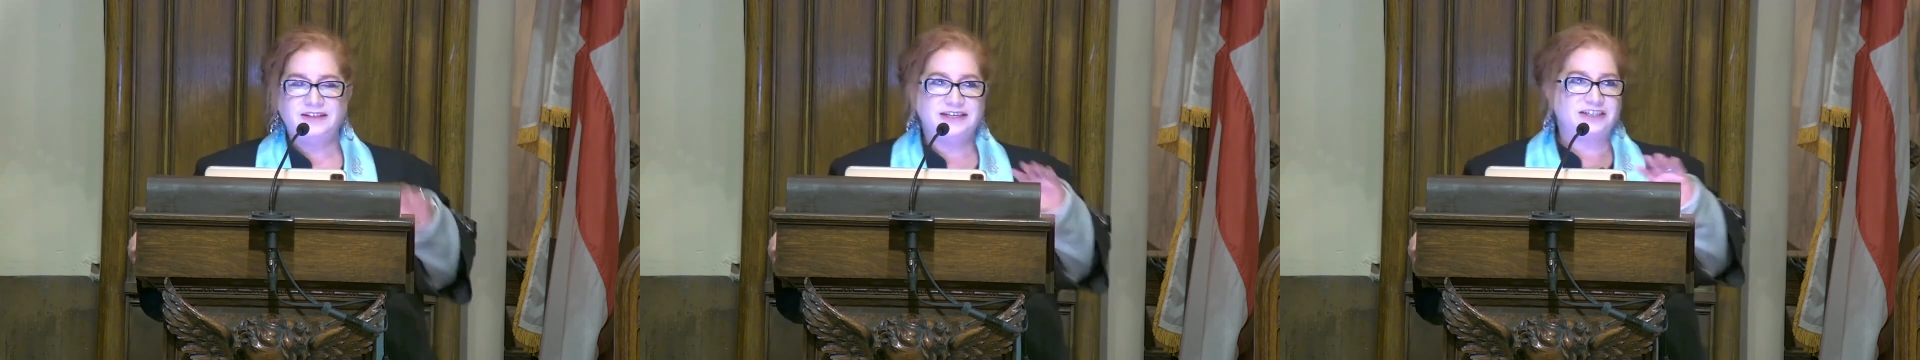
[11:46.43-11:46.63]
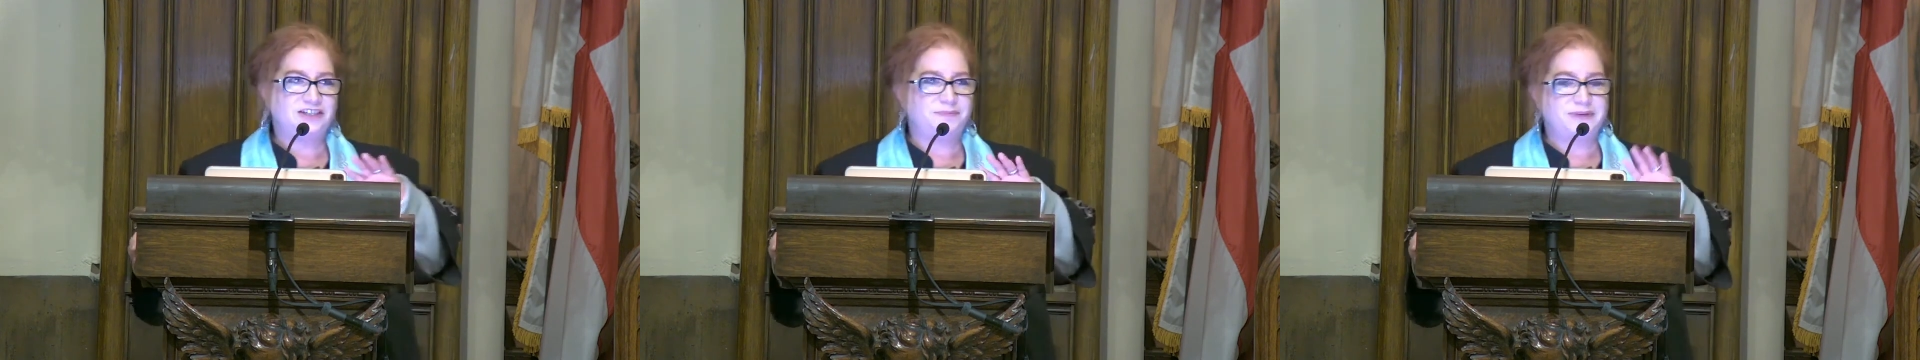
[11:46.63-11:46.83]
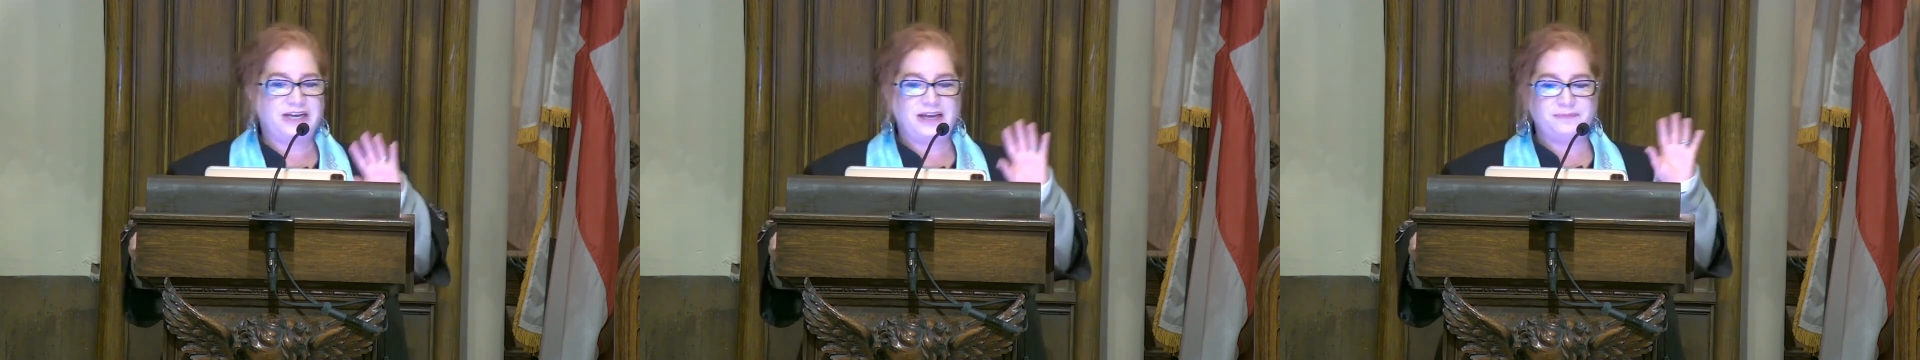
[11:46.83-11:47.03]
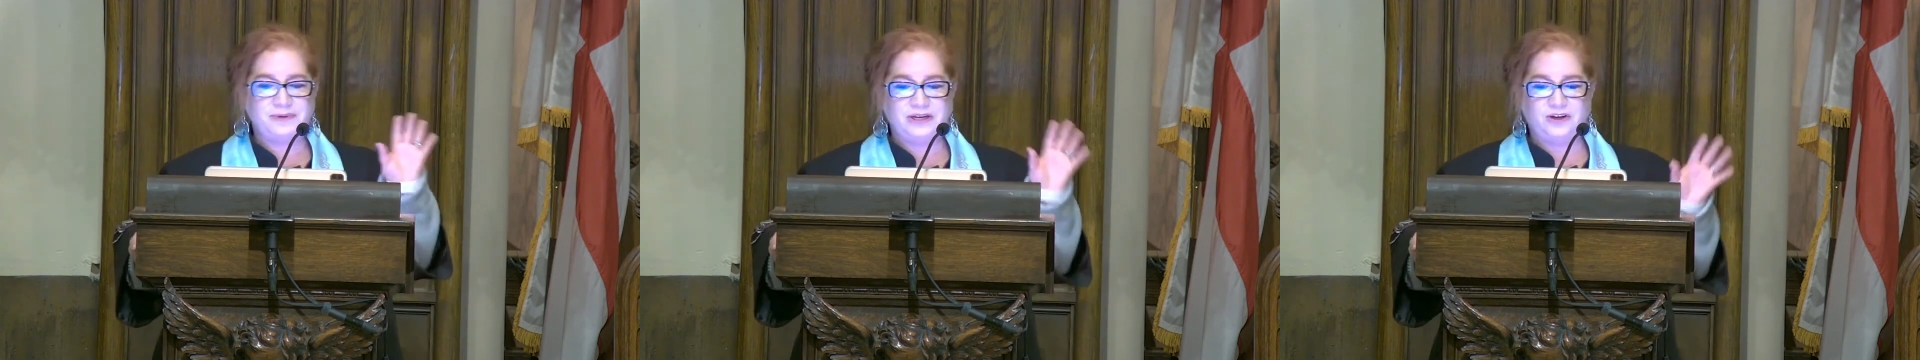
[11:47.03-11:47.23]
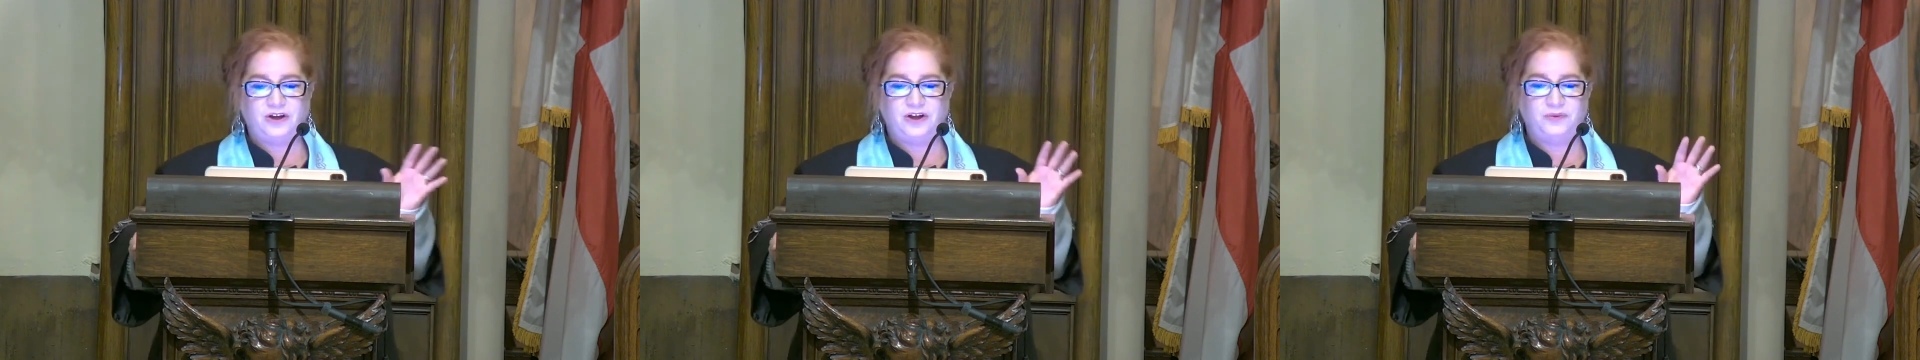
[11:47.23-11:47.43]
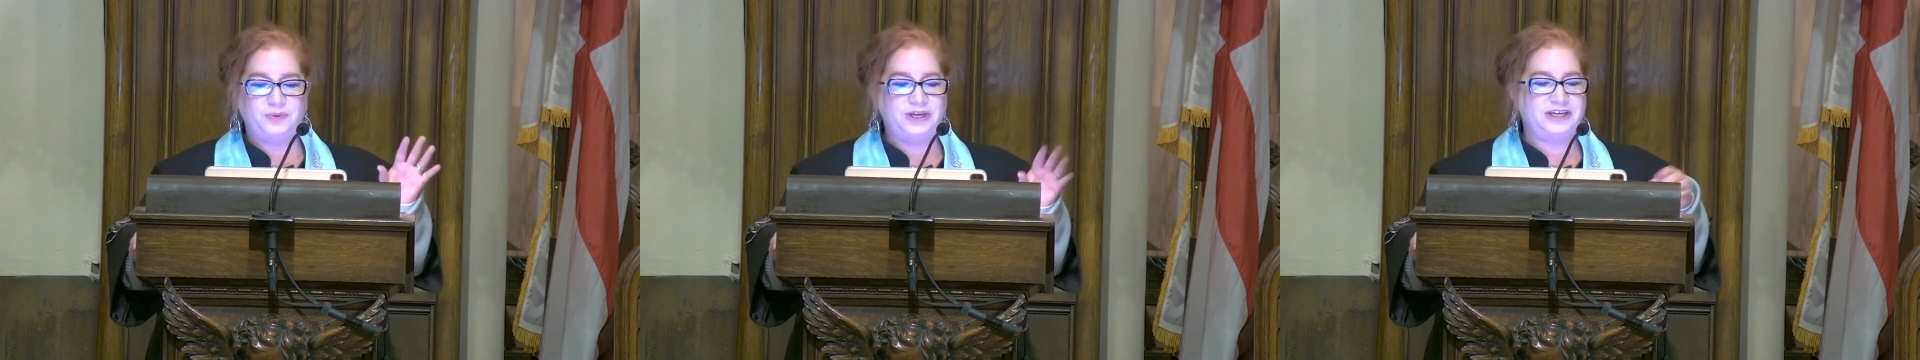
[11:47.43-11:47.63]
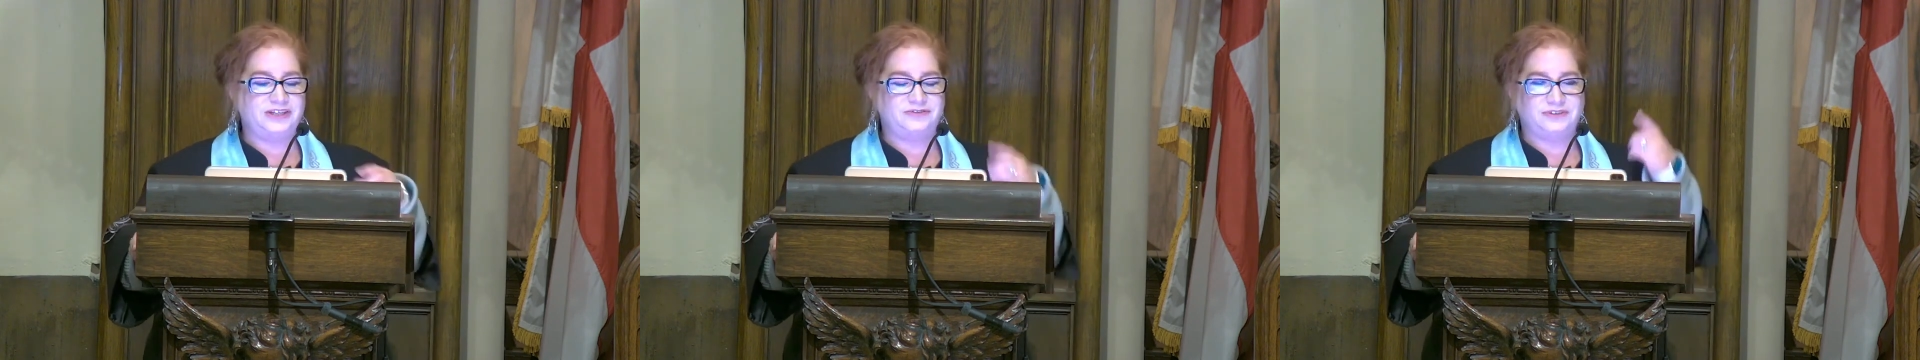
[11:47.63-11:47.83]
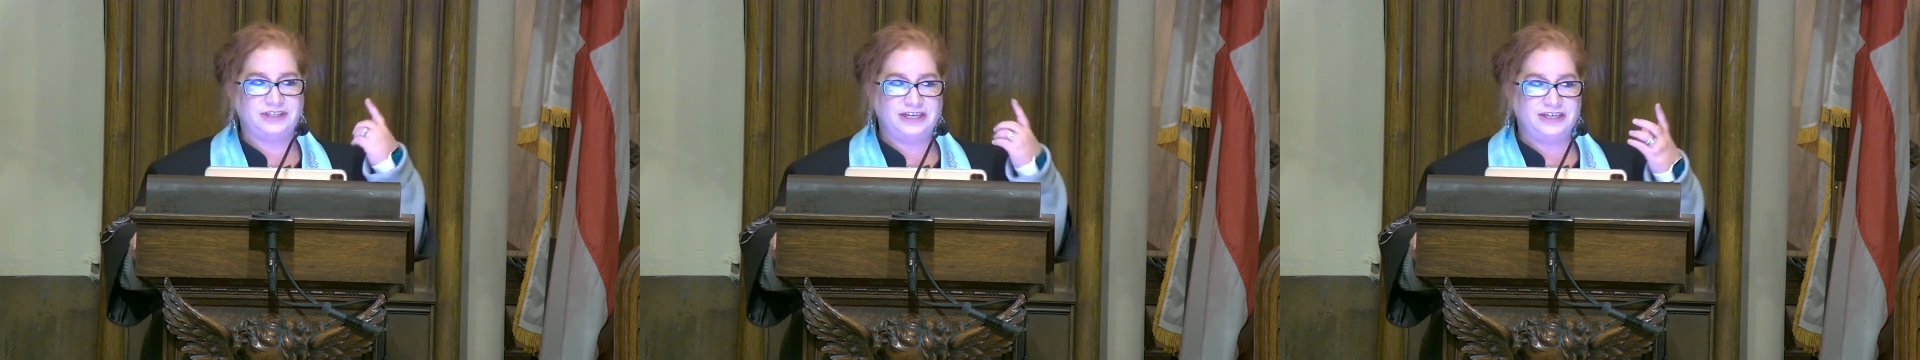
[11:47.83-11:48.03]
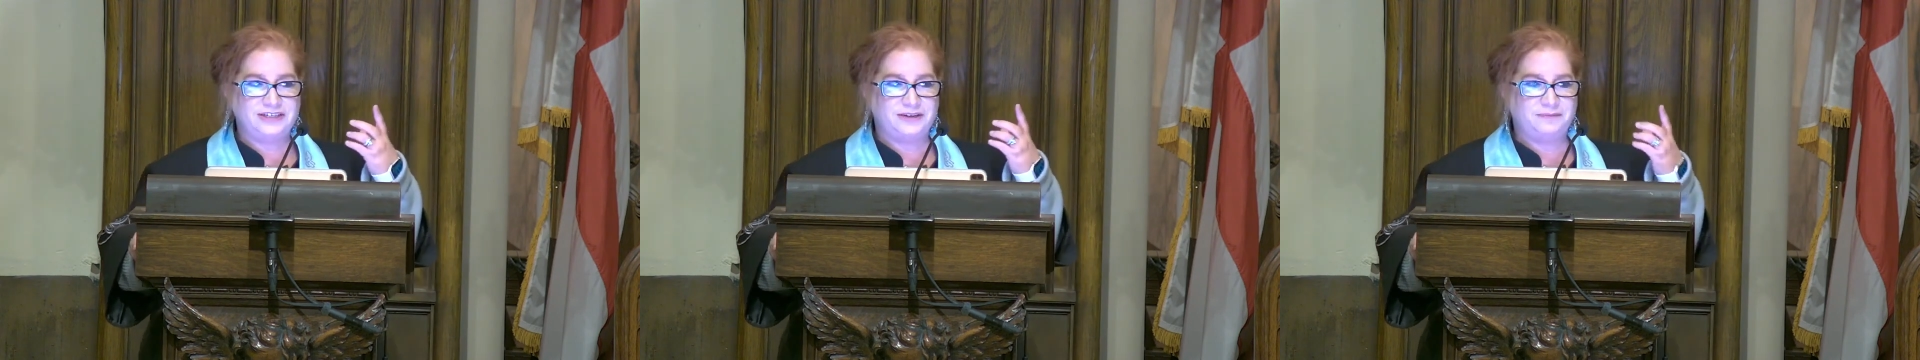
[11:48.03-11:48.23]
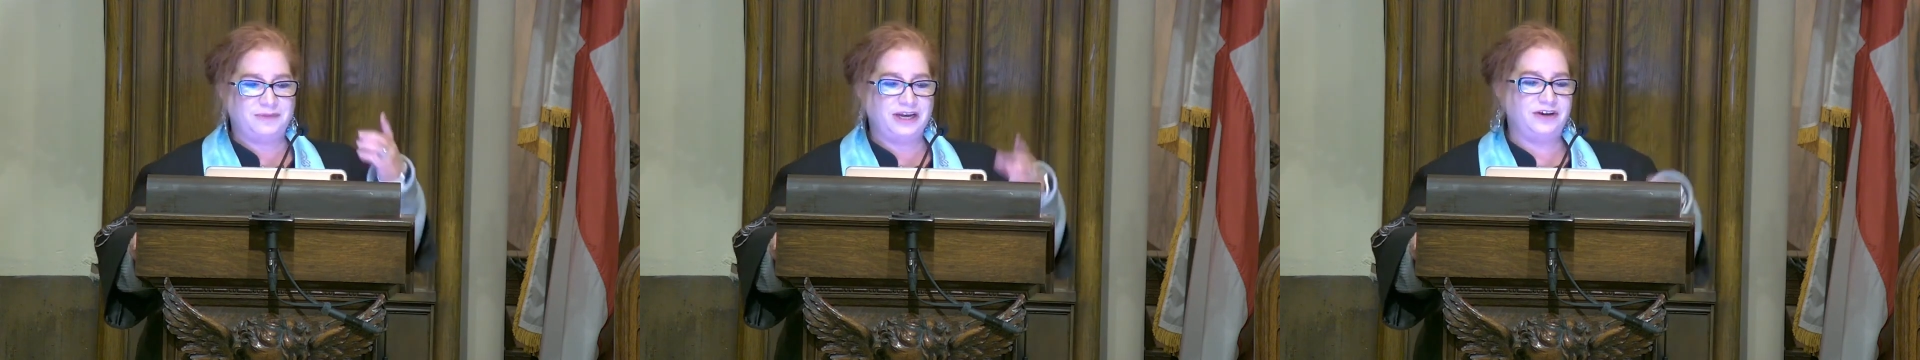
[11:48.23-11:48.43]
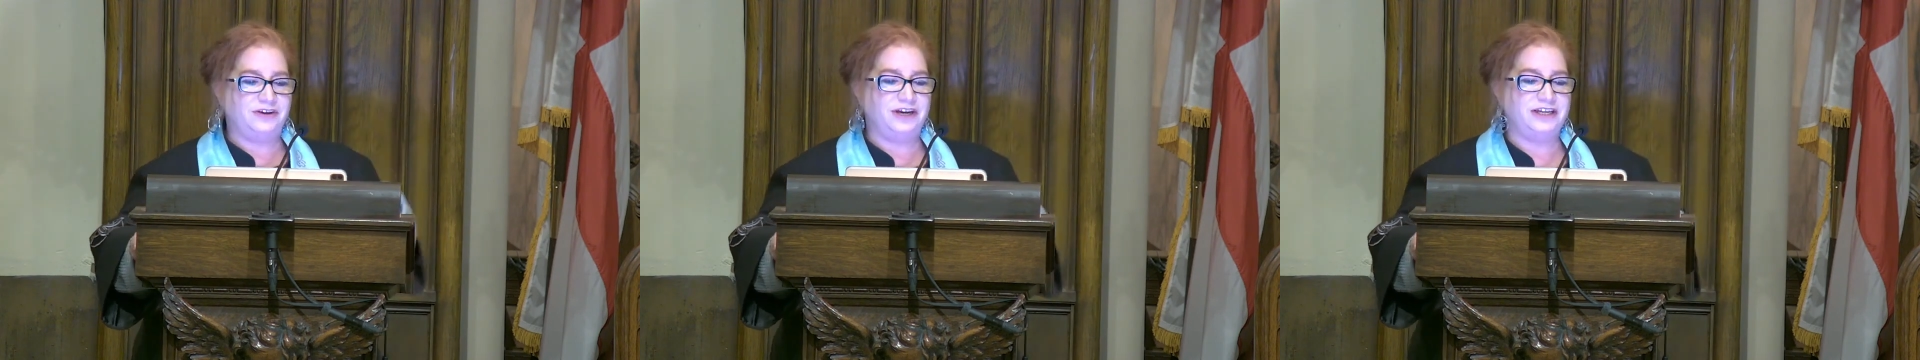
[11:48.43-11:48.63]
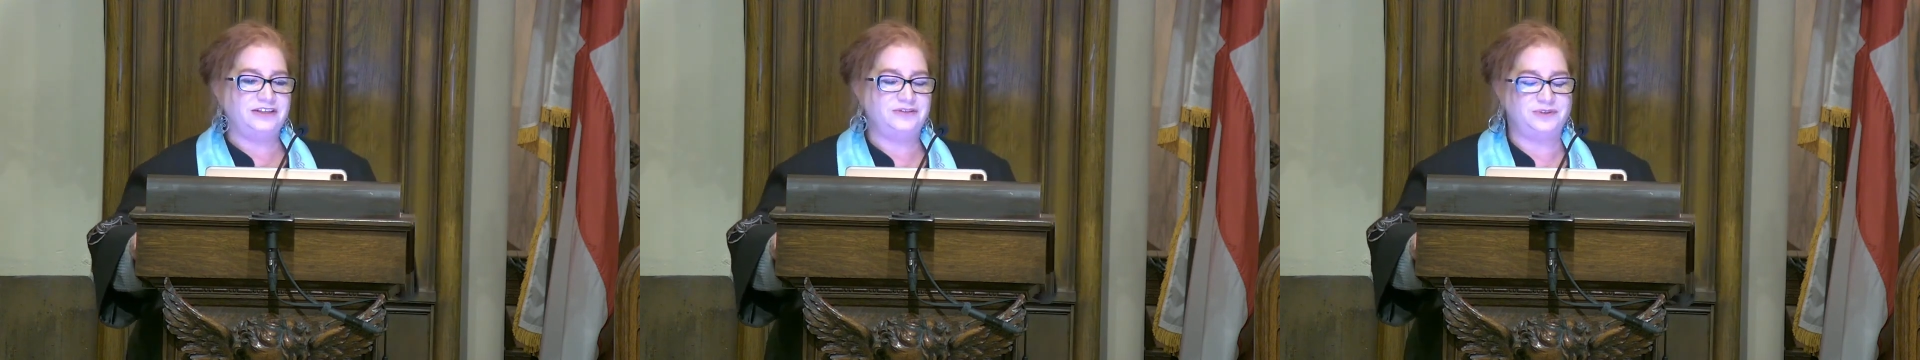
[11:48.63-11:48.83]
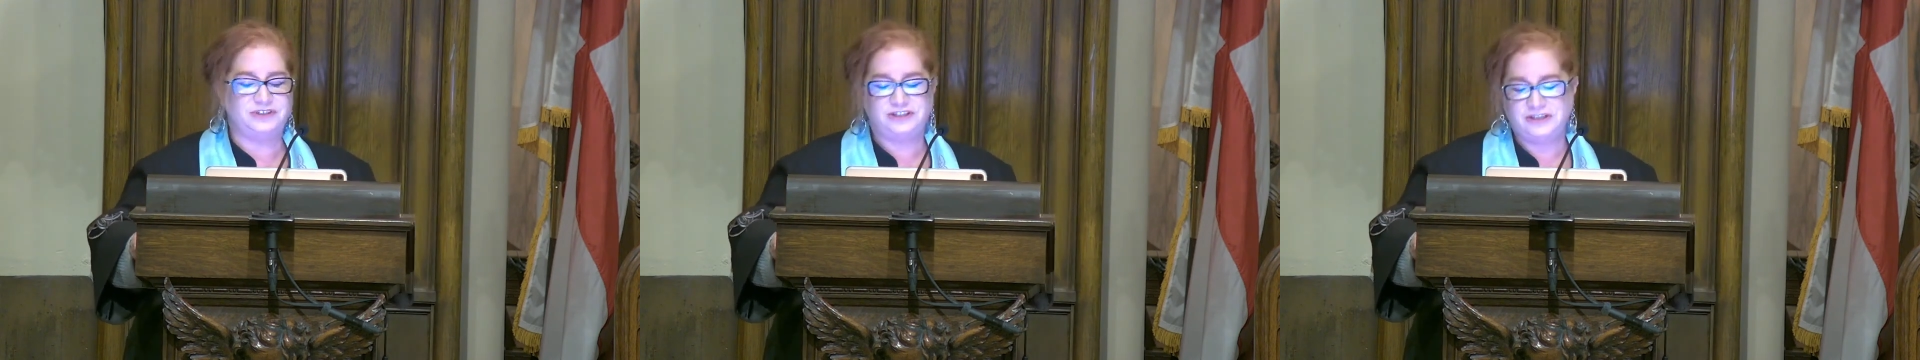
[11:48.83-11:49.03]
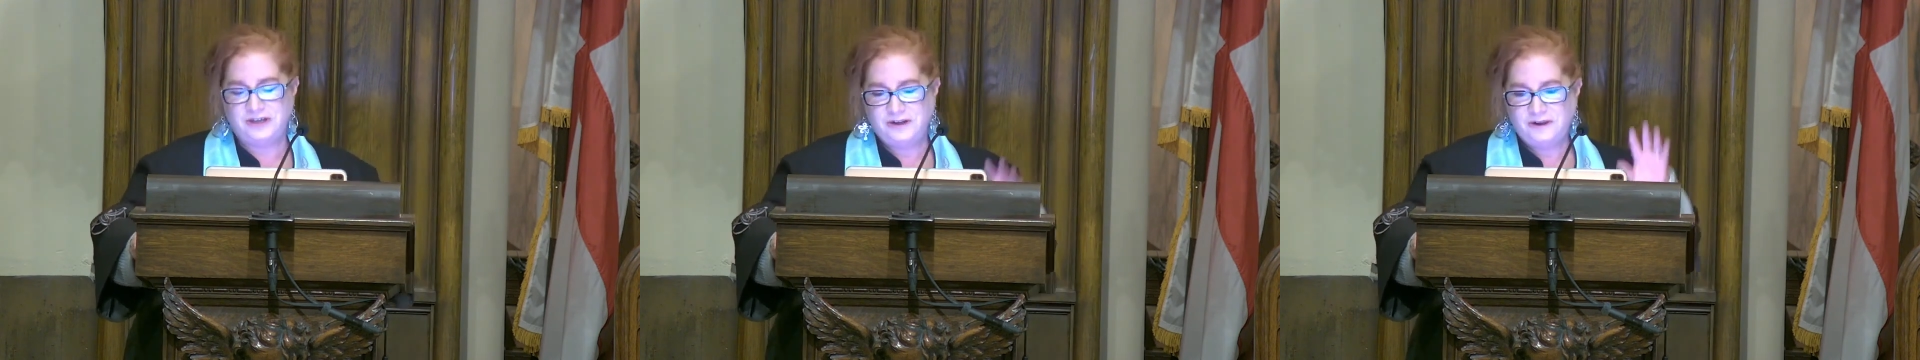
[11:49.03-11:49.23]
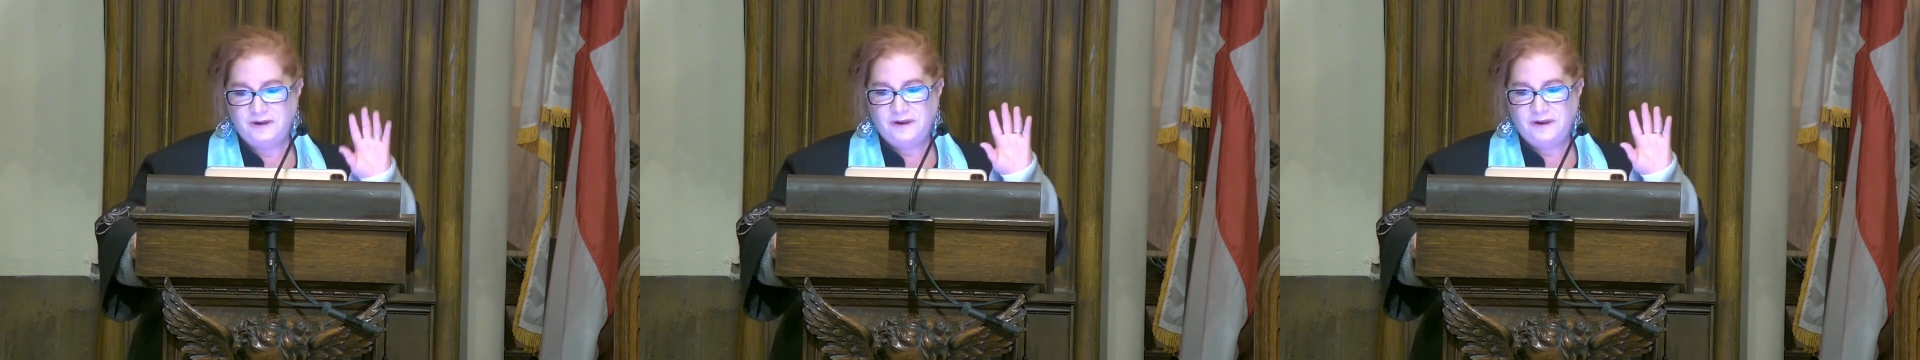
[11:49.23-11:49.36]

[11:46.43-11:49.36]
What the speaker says: It's actually been happening all week. It's related to migraines, which